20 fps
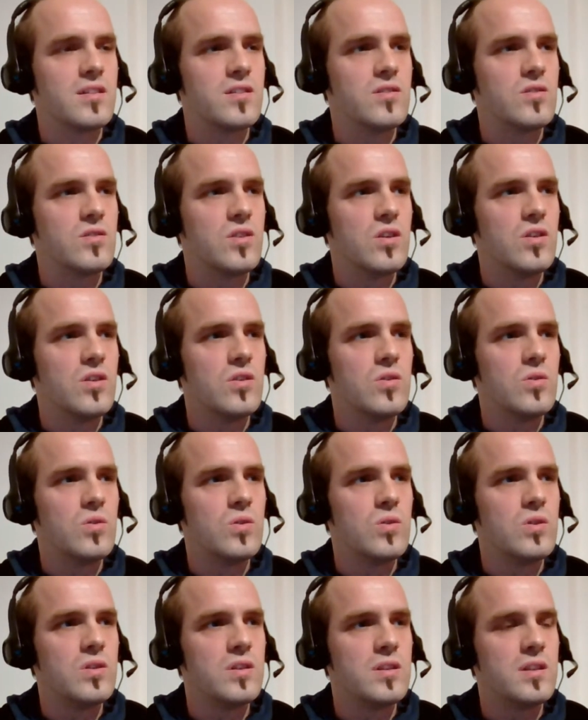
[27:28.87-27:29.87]
you go,
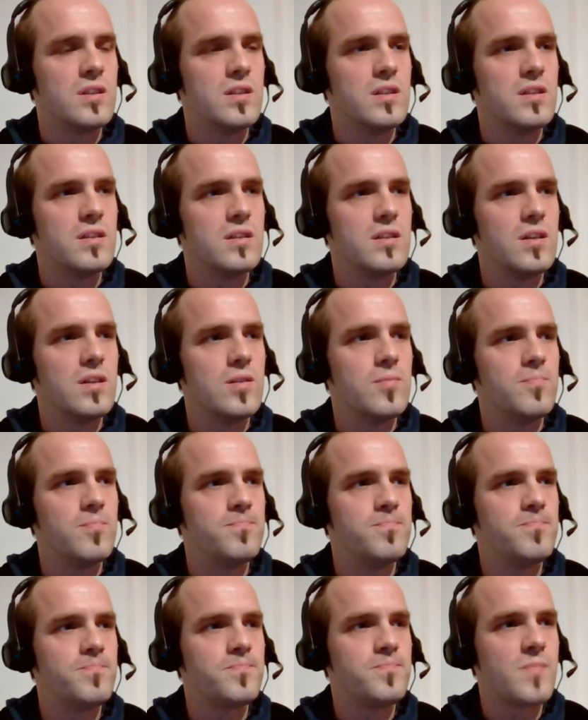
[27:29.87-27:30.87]

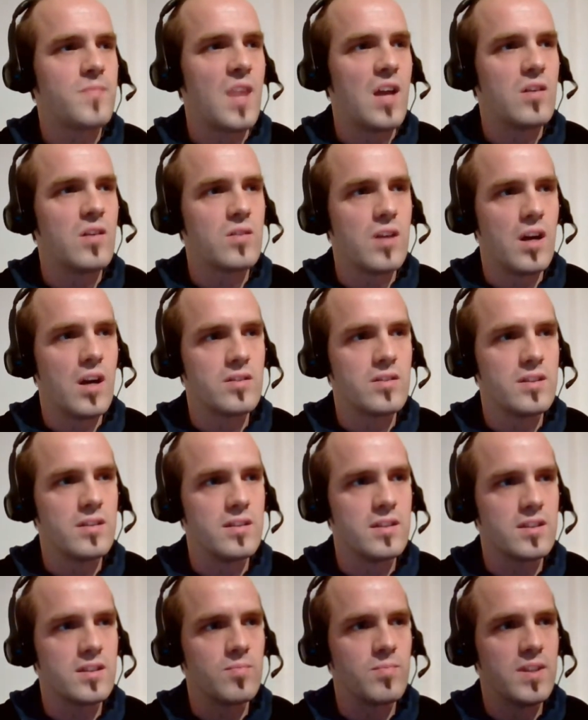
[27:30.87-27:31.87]
how can
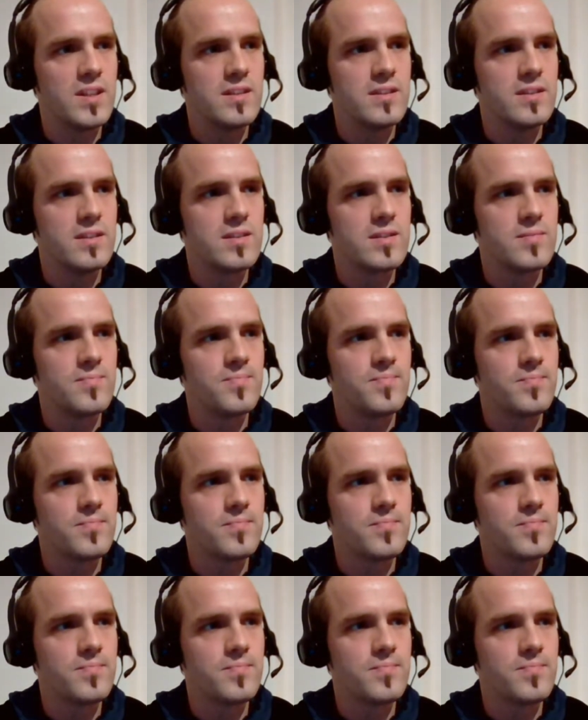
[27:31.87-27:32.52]
I explain this?